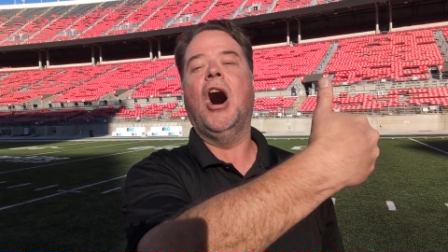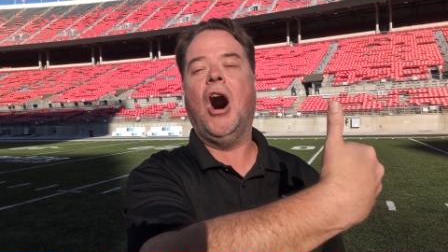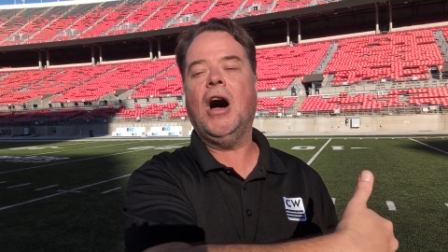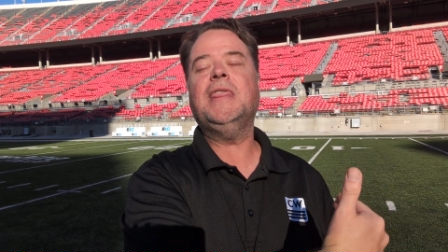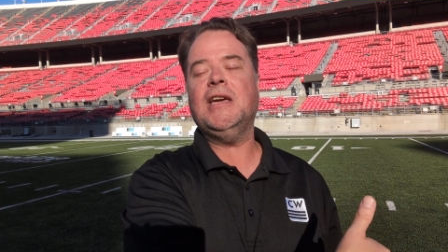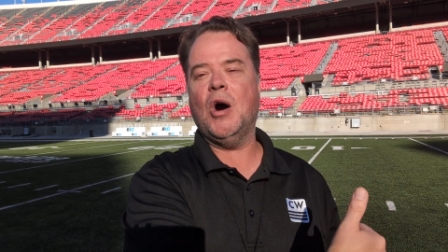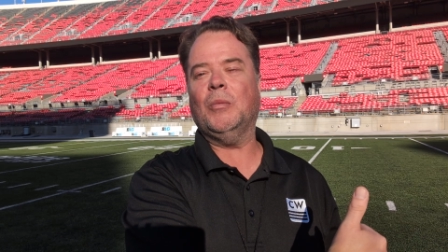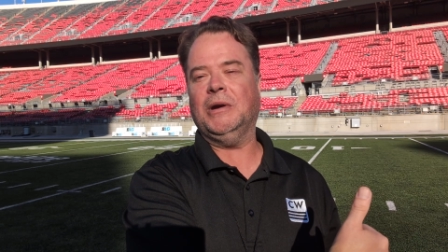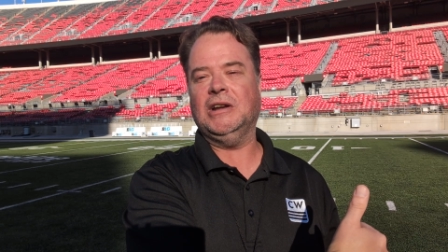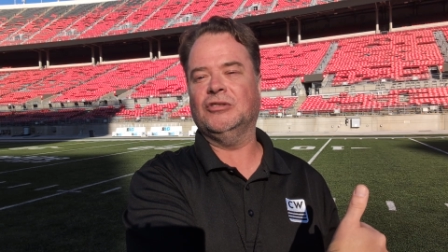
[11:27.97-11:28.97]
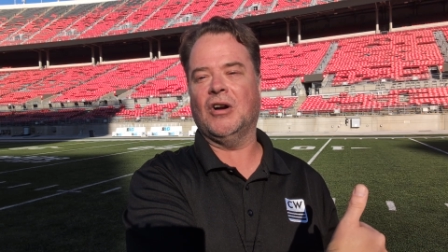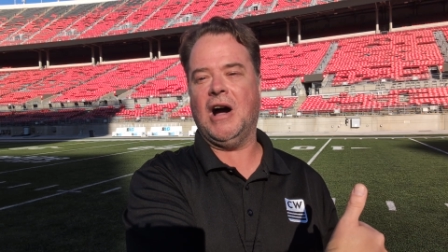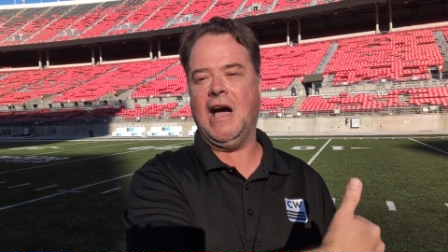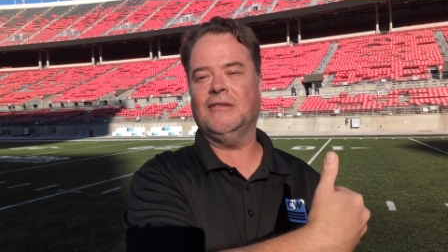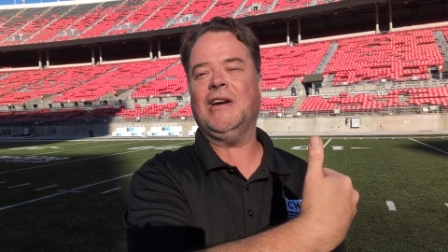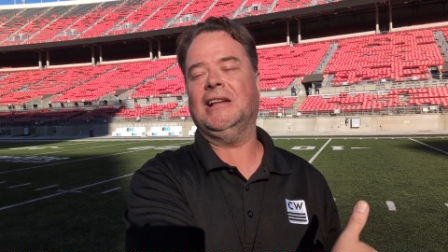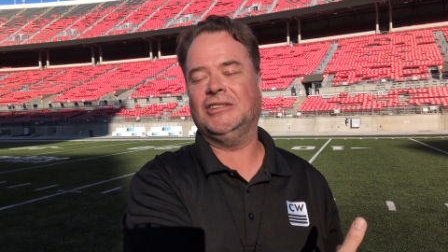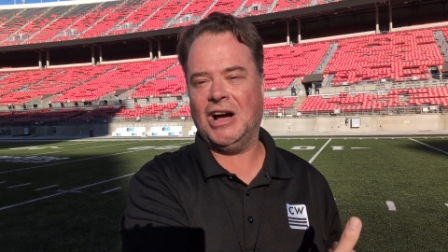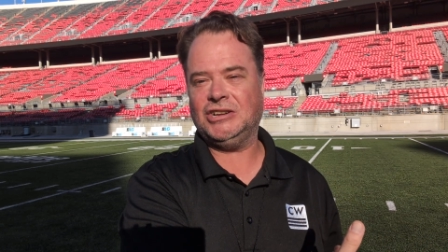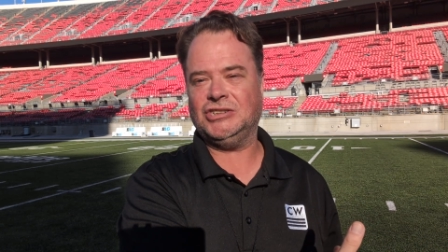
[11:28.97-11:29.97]
on the opening drive a
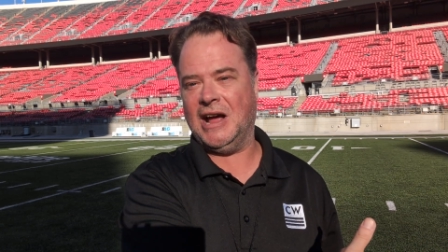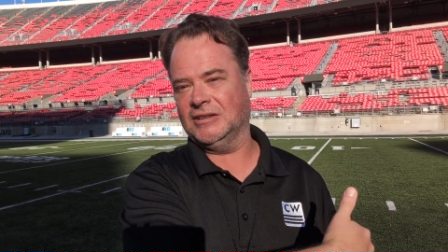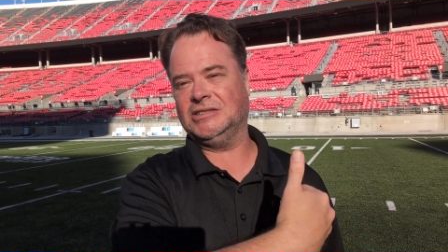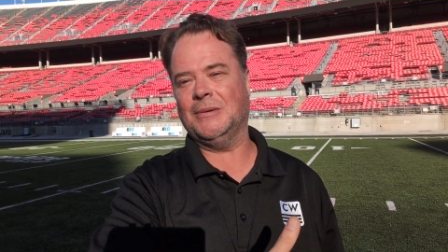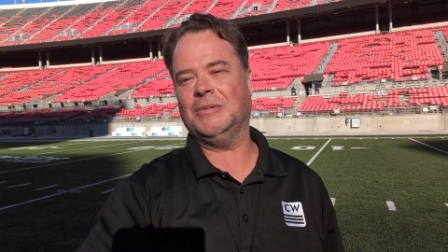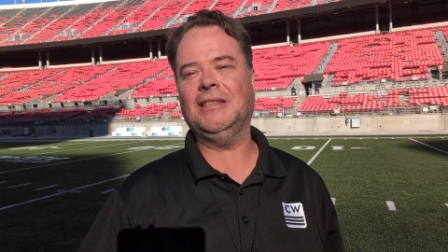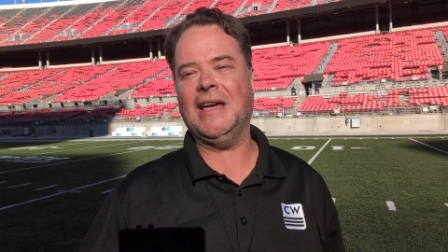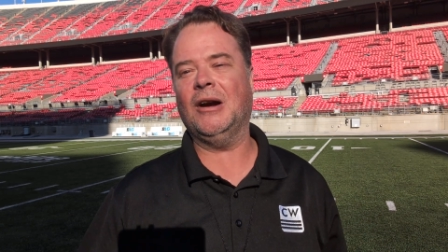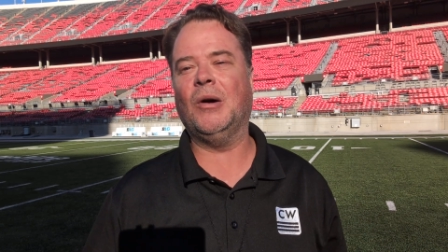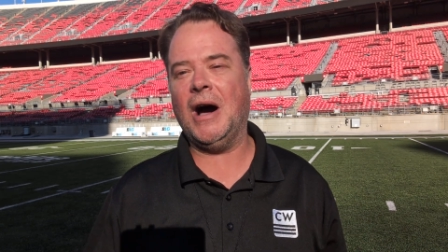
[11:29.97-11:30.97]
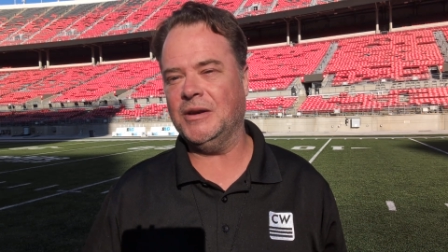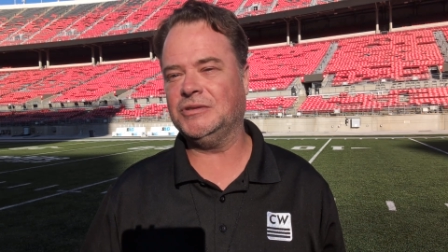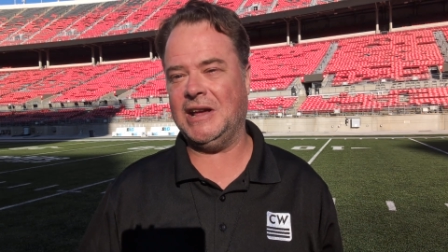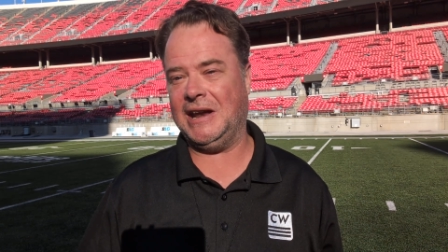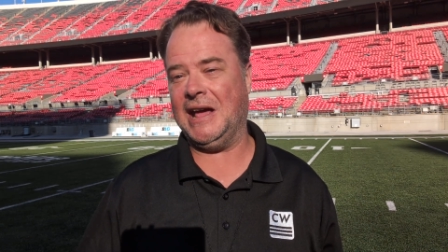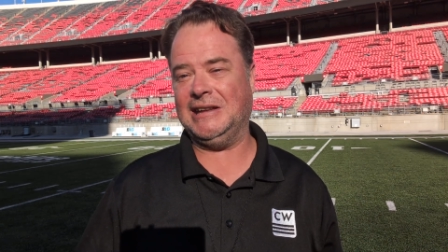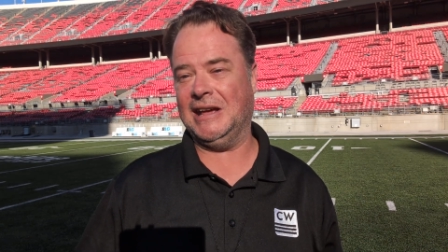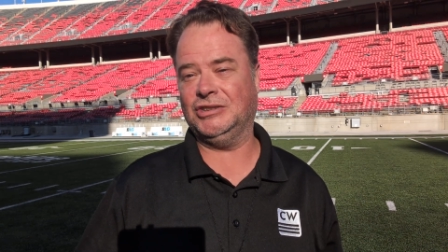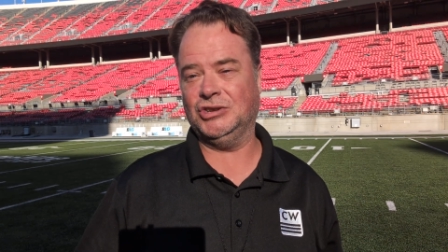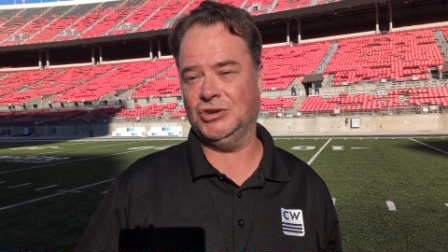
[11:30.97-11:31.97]
touchdown, something that Ohio State had
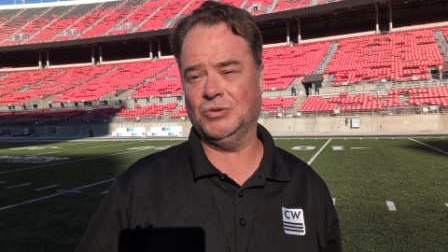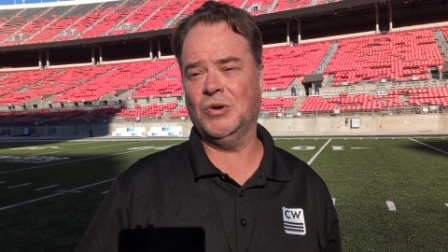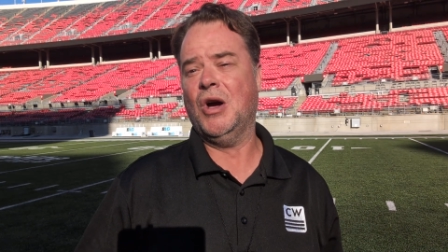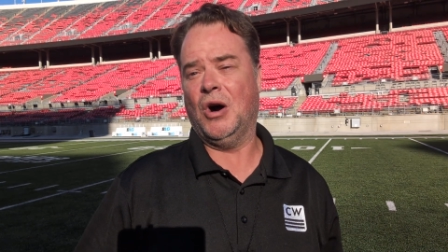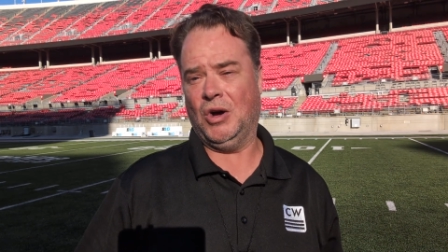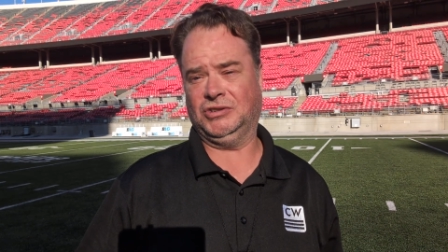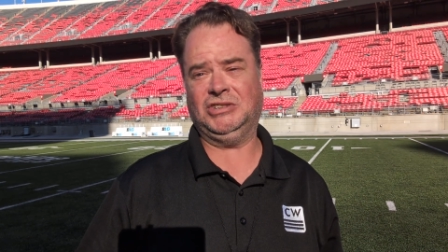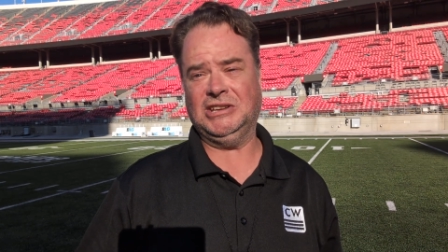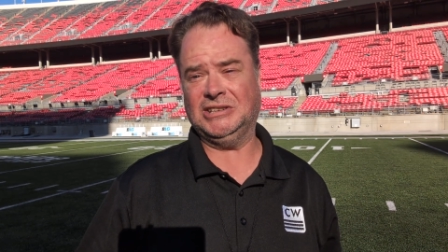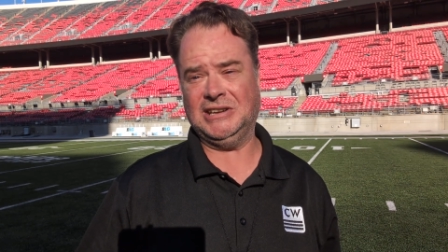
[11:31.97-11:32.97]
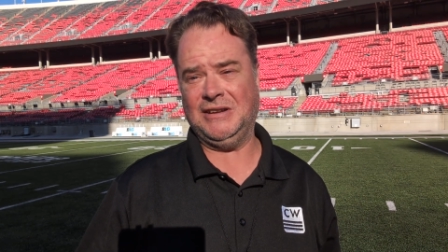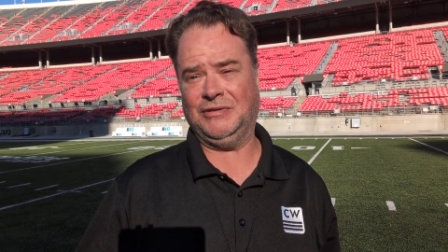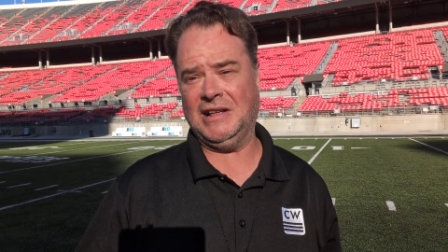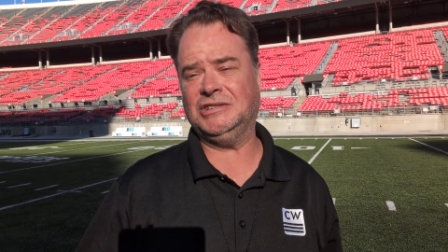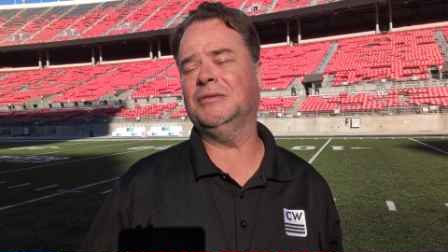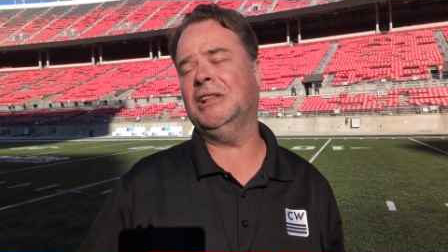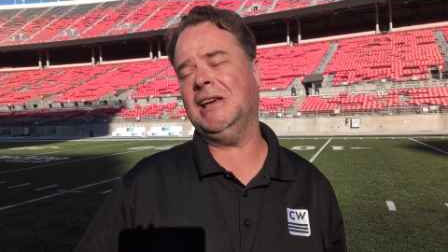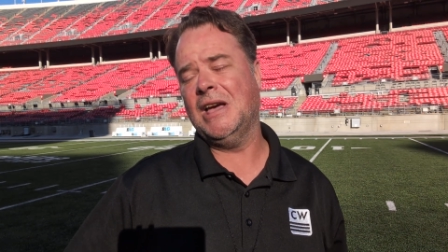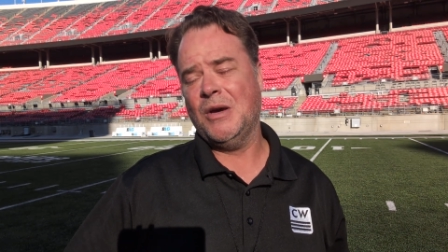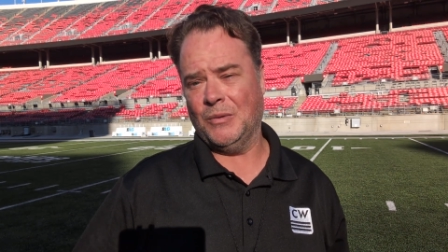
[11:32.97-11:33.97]
yet to do all season defensively.